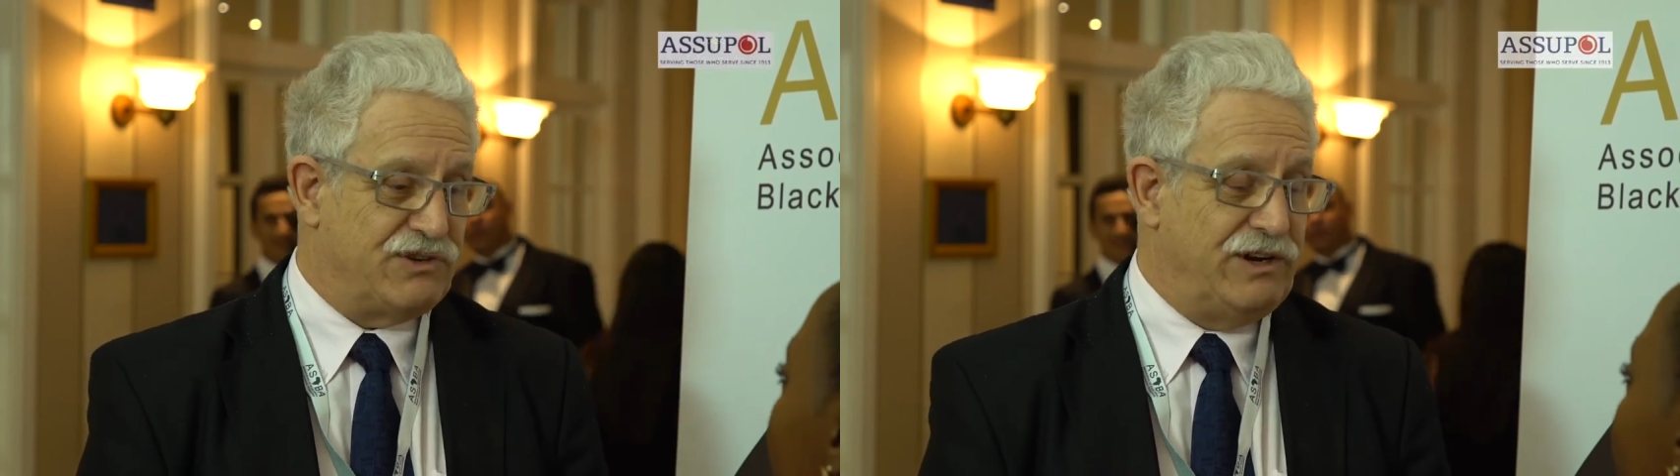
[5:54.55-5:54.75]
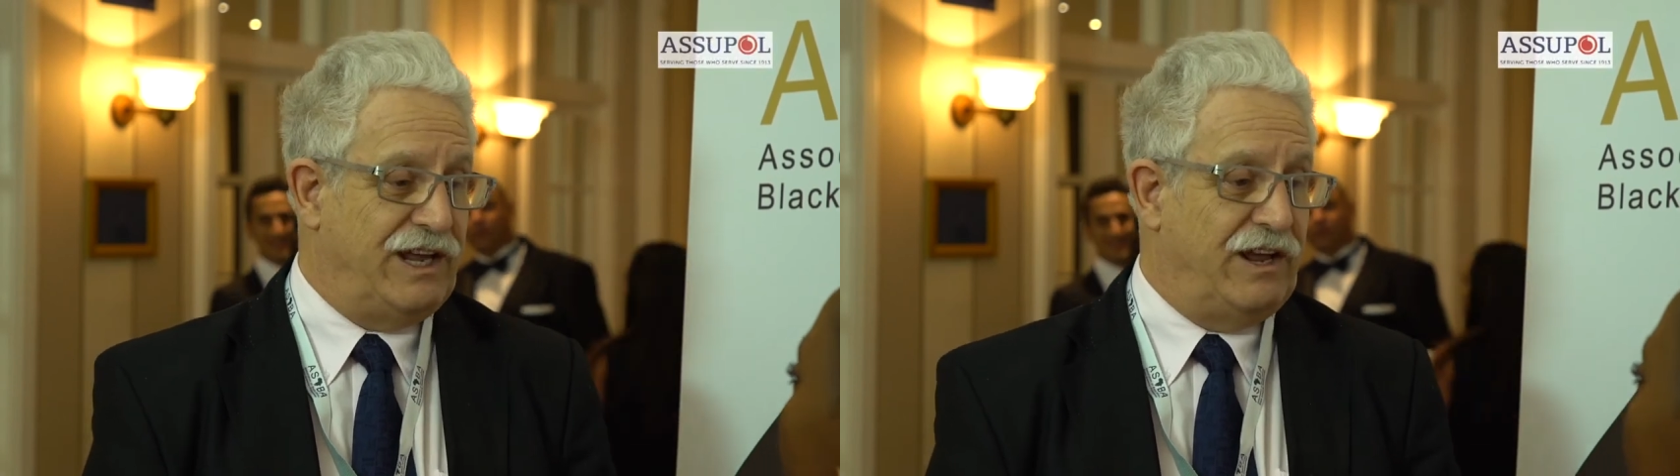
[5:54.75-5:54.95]

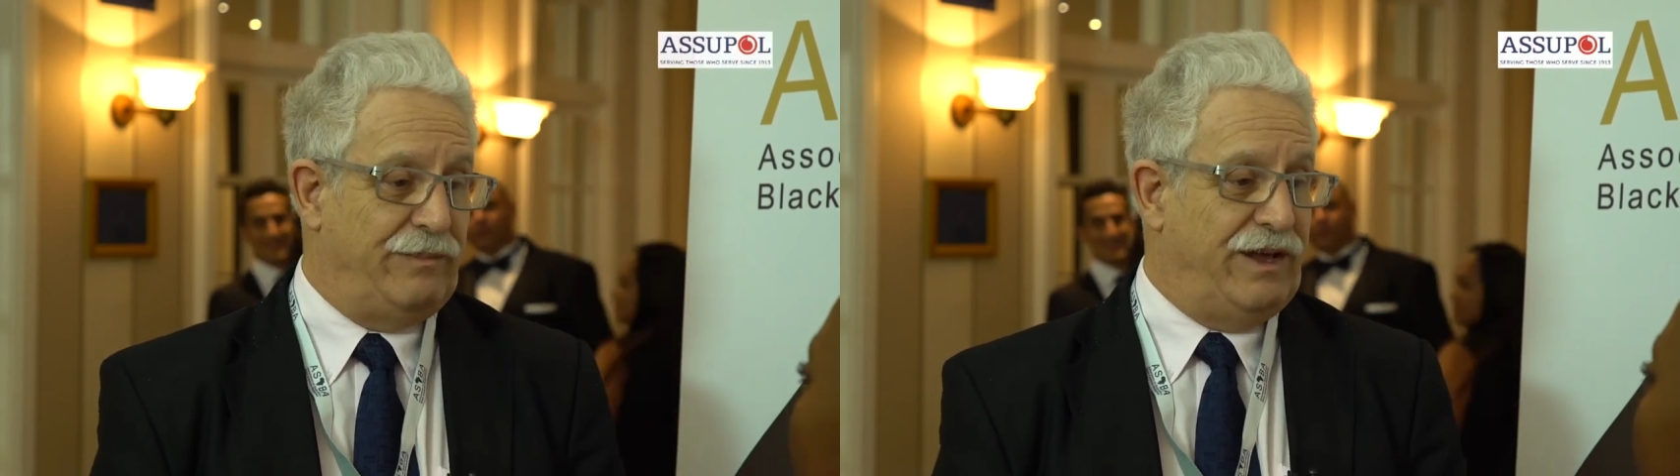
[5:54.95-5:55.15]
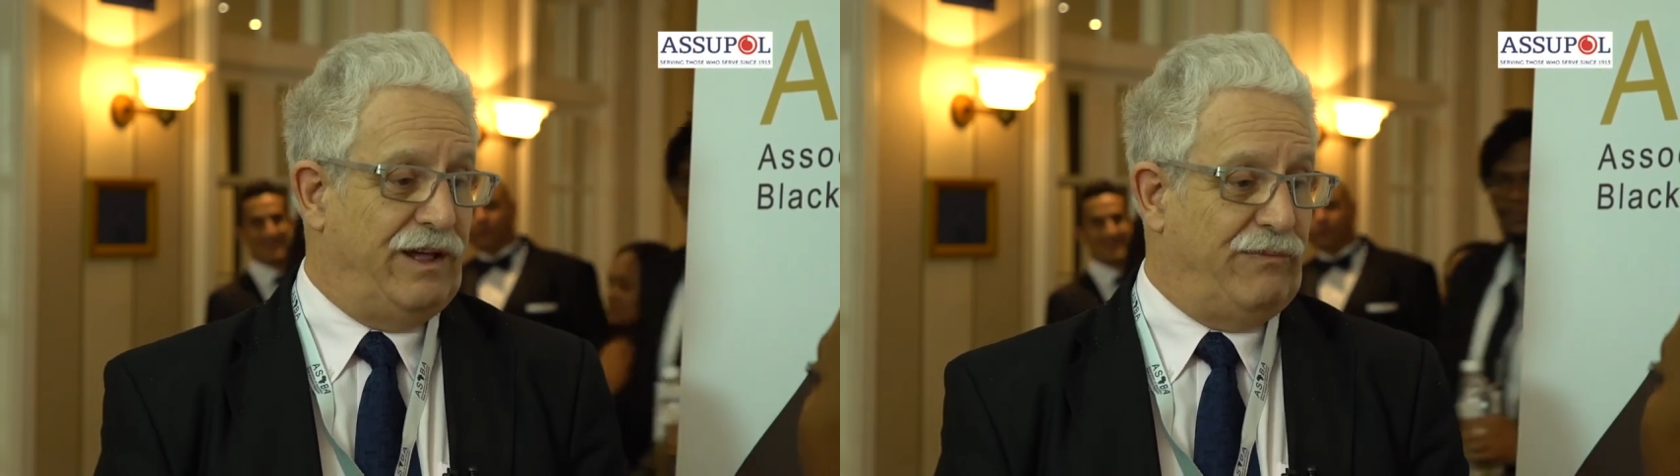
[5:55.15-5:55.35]
really going to
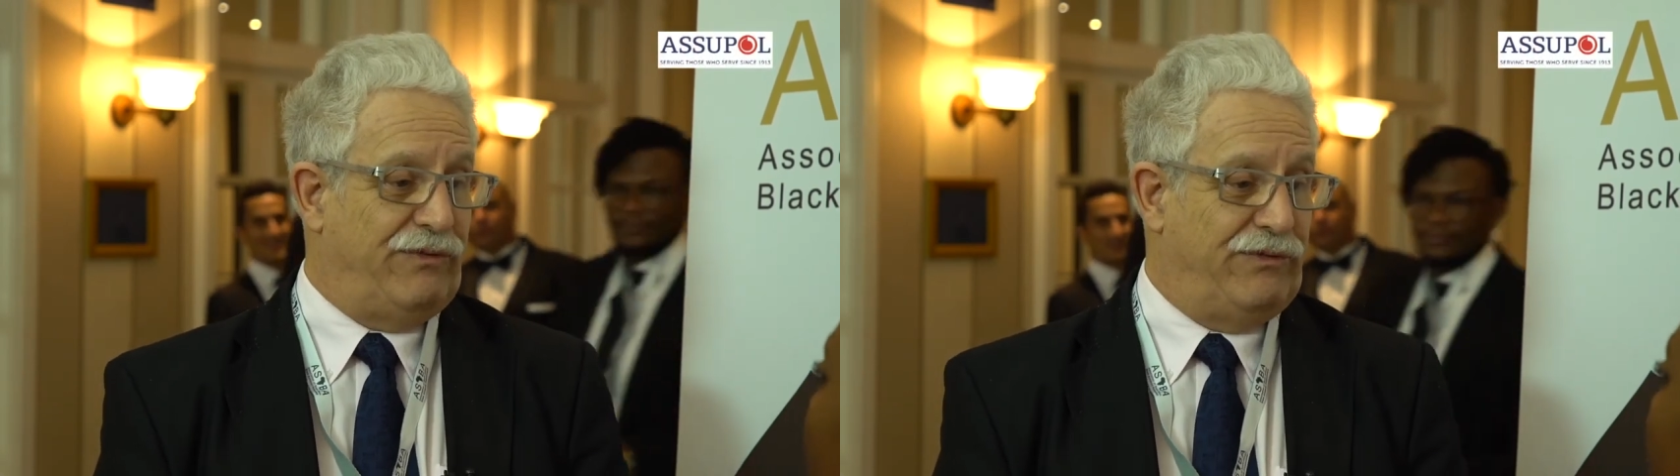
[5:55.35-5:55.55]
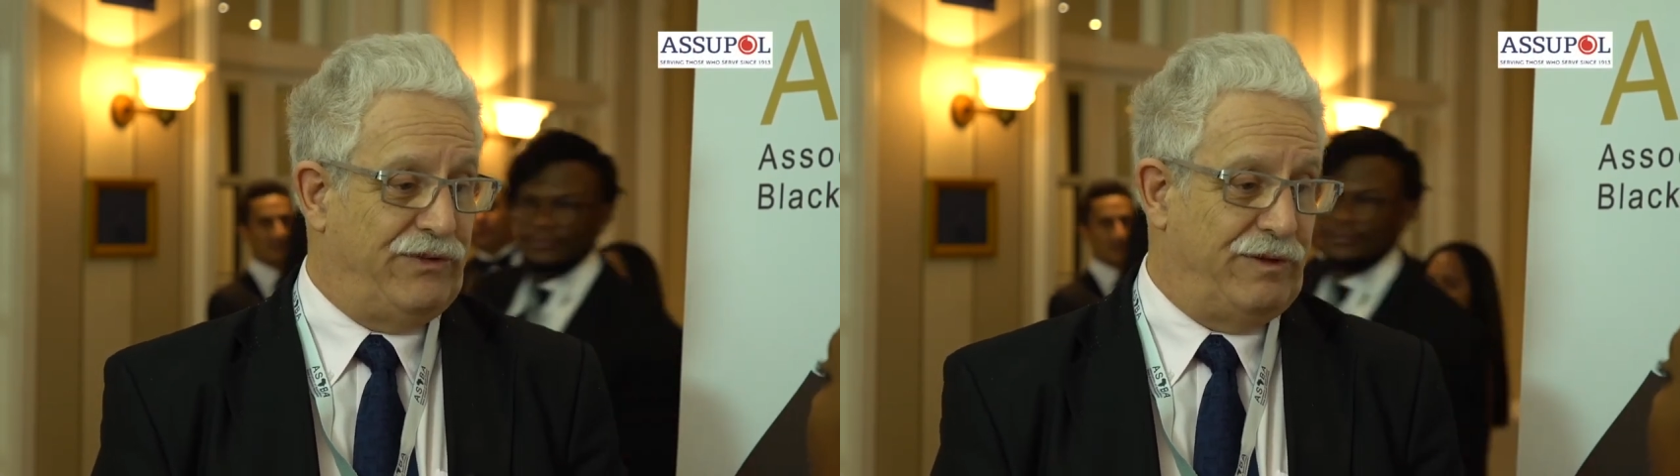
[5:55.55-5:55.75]
be
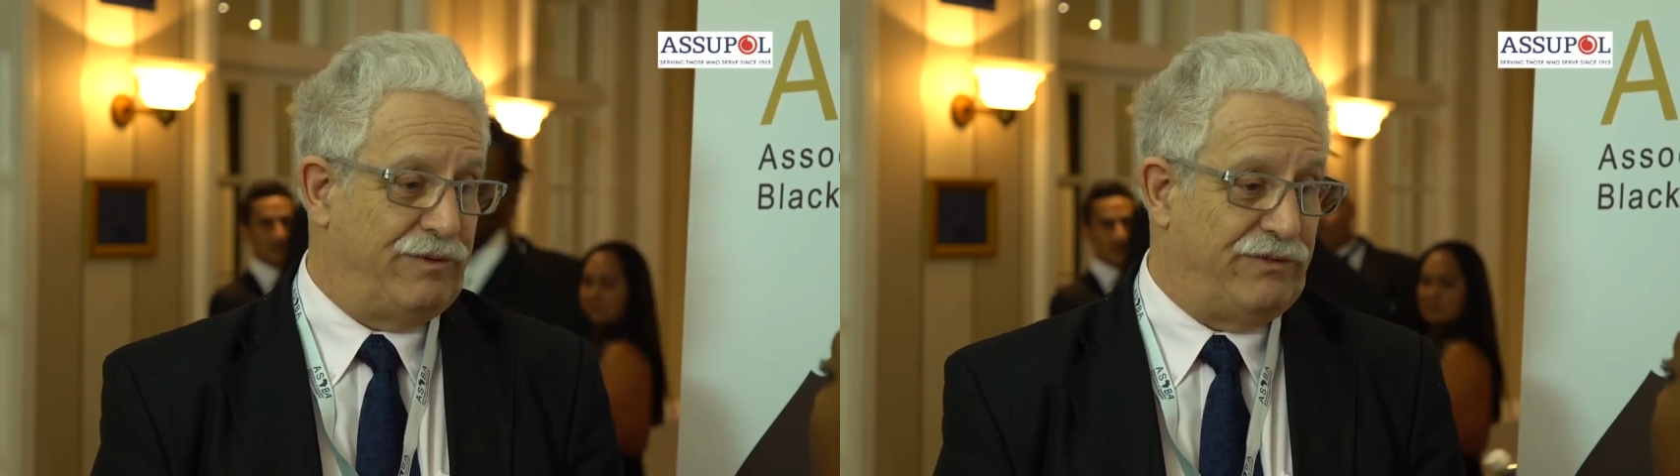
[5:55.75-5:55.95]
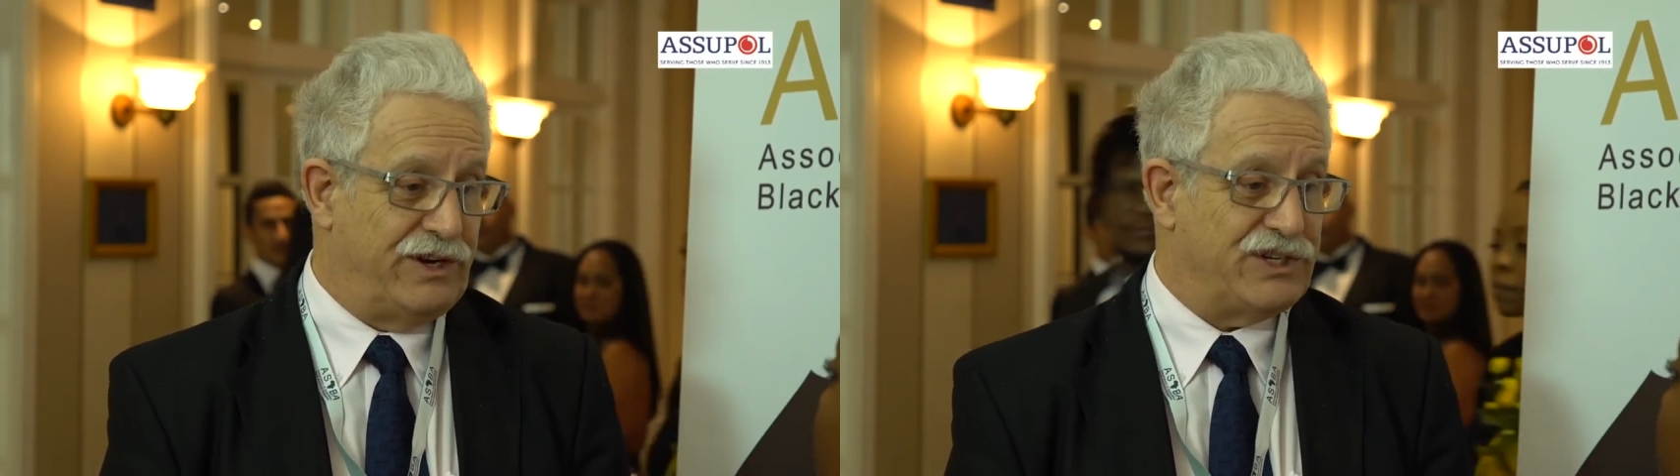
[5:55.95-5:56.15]
helpful for the
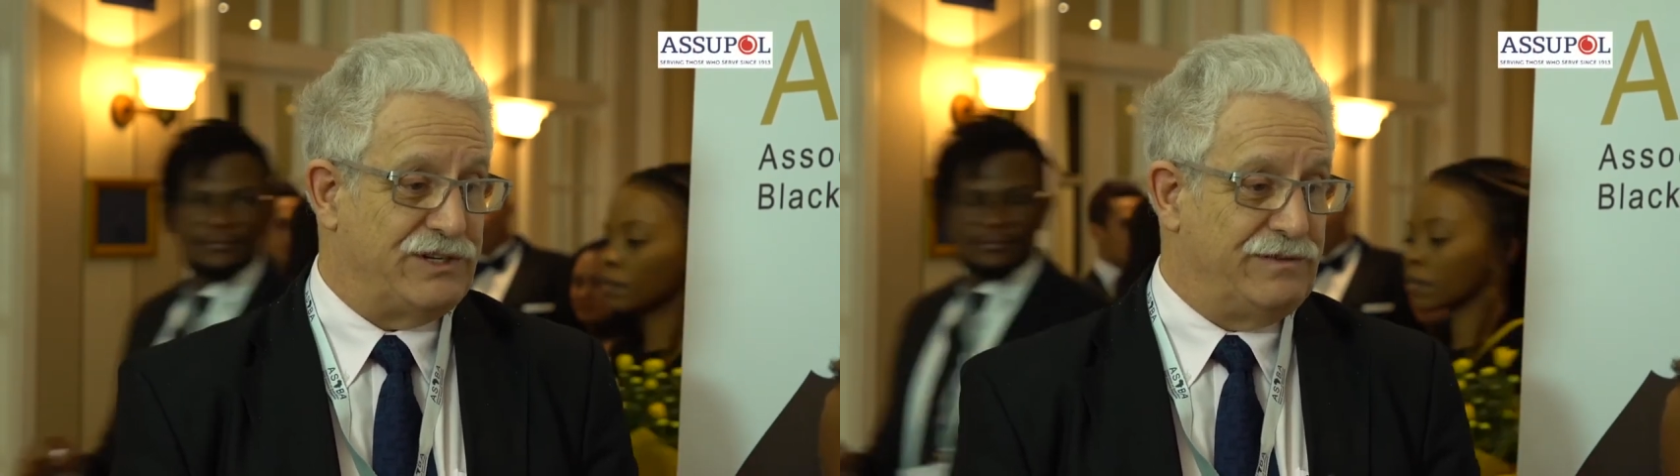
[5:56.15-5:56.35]
profession.